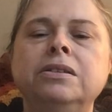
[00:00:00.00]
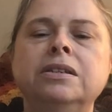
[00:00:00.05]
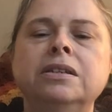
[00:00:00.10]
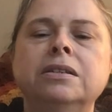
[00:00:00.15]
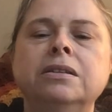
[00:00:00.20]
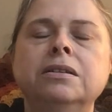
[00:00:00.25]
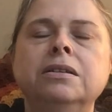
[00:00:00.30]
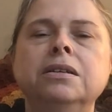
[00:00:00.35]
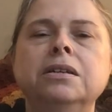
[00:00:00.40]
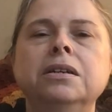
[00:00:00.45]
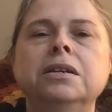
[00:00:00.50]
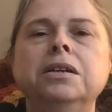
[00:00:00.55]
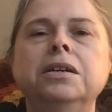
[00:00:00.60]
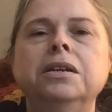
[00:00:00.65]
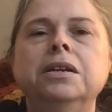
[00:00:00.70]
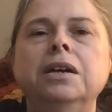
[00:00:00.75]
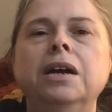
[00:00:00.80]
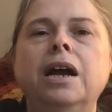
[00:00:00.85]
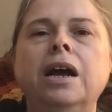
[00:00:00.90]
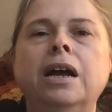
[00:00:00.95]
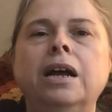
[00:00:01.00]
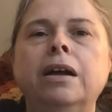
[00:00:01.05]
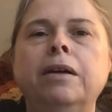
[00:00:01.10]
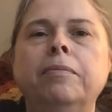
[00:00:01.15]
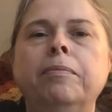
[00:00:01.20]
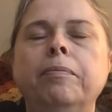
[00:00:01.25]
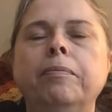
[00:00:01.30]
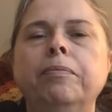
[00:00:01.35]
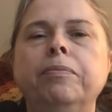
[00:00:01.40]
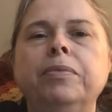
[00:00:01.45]
and
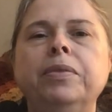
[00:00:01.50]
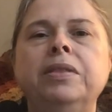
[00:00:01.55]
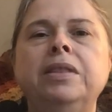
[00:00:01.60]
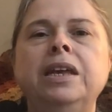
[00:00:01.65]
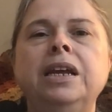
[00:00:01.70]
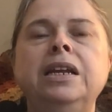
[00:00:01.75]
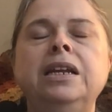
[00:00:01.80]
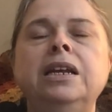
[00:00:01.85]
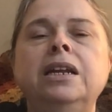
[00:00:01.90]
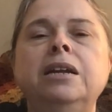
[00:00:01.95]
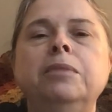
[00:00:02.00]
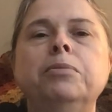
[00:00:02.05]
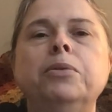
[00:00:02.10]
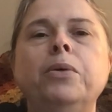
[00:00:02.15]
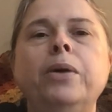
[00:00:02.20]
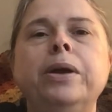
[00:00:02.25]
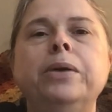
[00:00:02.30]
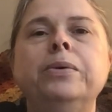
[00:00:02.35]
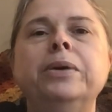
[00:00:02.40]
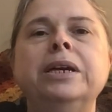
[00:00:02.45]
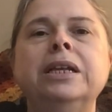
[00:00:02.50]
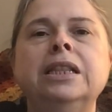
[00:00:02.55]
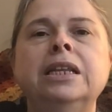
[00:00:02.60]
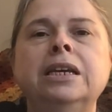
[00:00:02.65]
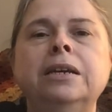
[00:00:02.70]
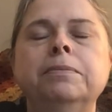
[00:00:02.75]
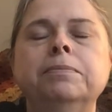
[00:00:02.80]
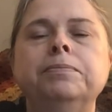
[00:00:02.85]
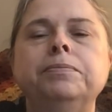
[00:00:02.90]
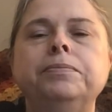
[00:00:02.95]
they knit up quite quickly.